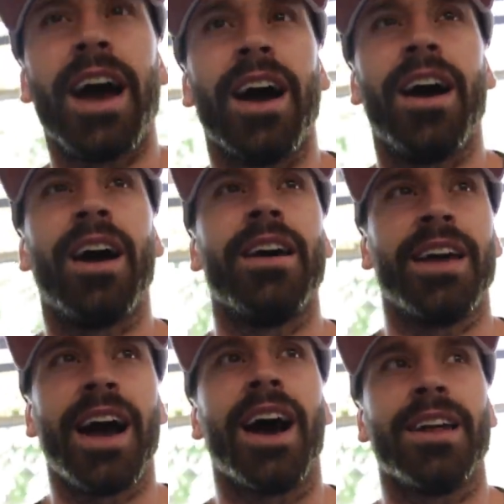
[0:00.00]
went back? You know.
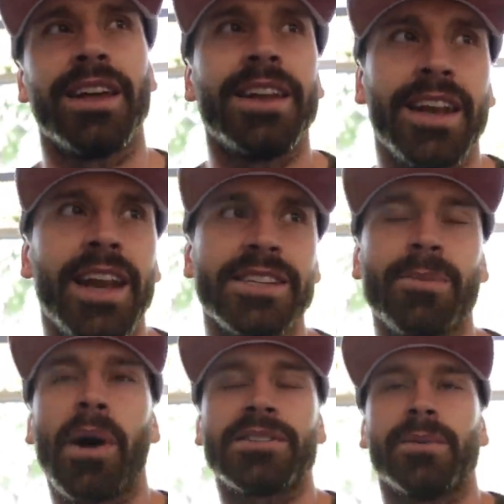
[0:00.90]
Yeah. Then then that's
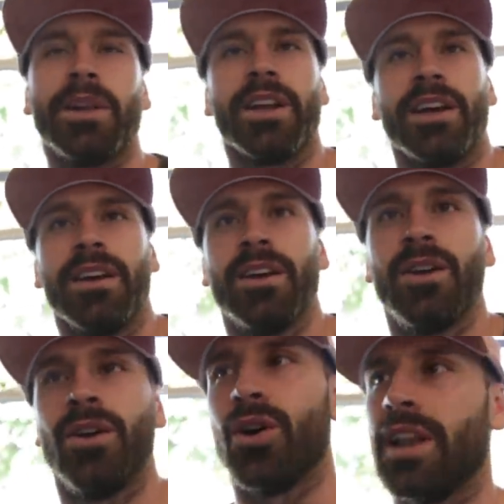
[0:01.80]
a possibility.
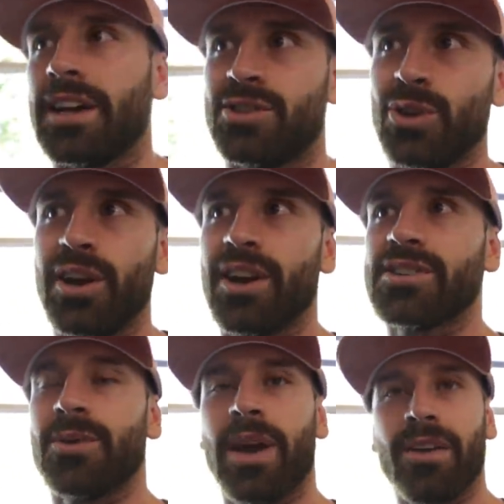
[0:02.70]
Or like two years and we